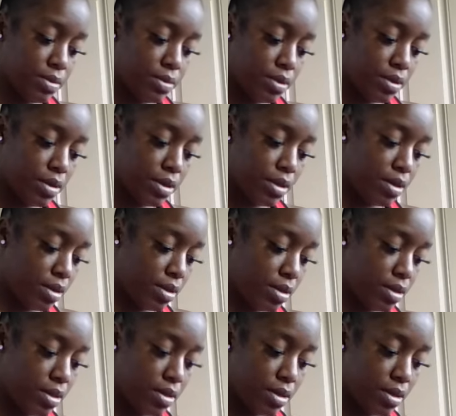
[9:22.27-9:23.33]

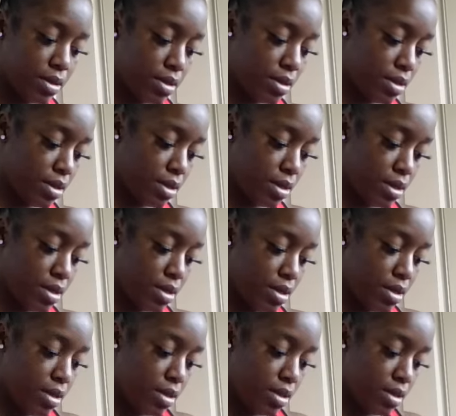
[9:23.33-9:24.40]

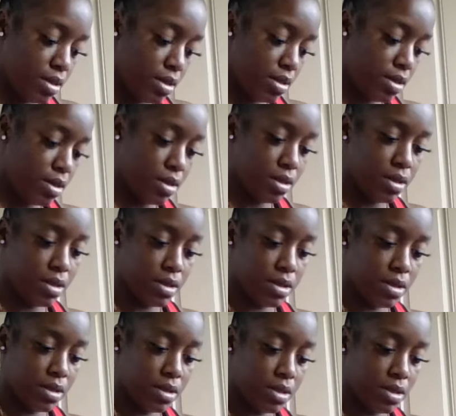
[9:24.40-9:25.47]

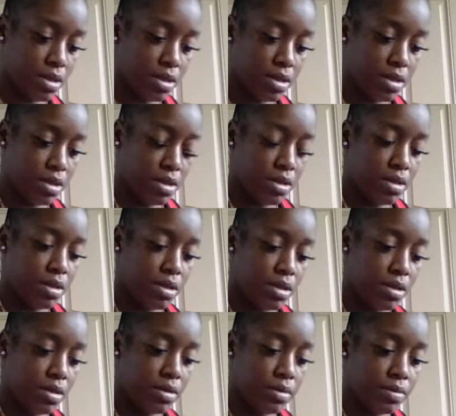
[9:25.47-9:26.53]

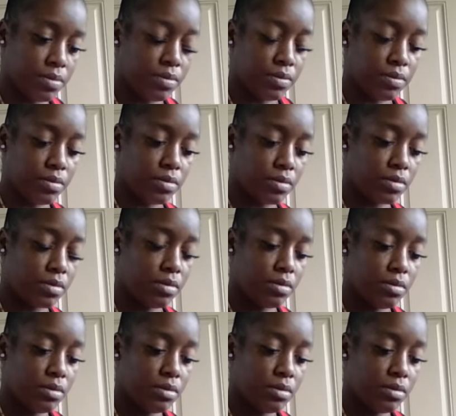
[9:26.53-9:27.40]
(no one is talking)